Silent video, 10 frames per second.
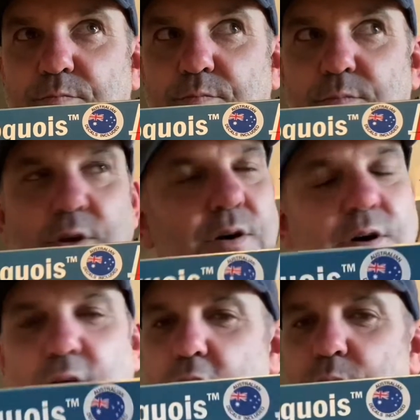I
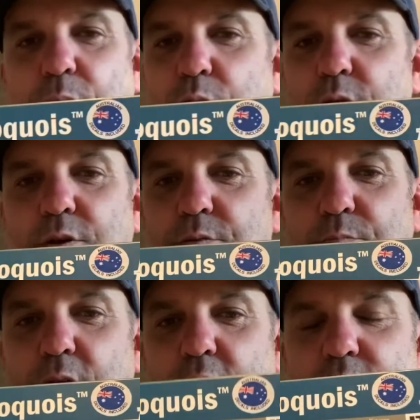can't remember what the
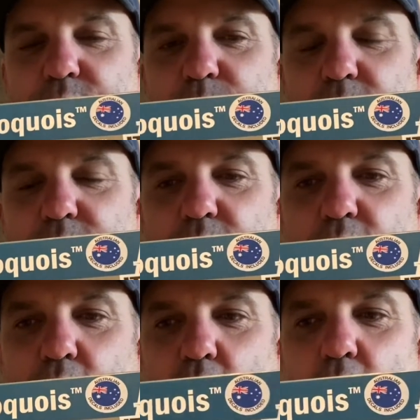medal is, but it's a
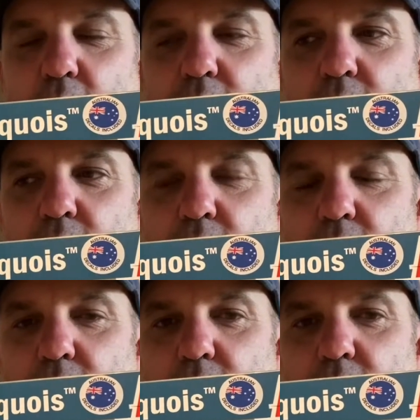high.
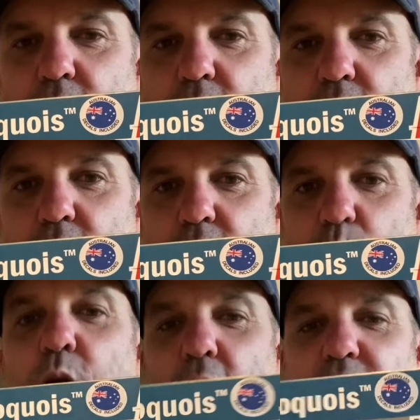
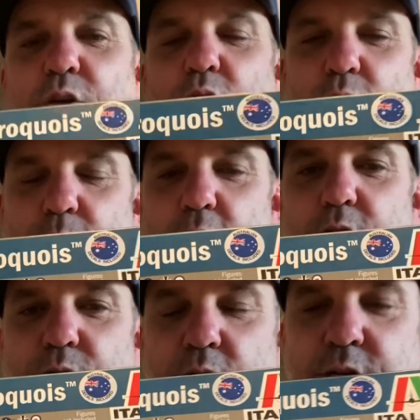When I actually do the
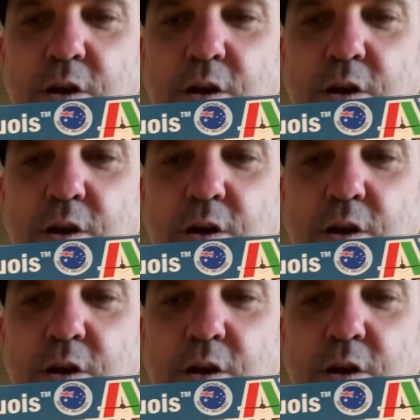medal, I'll tell you the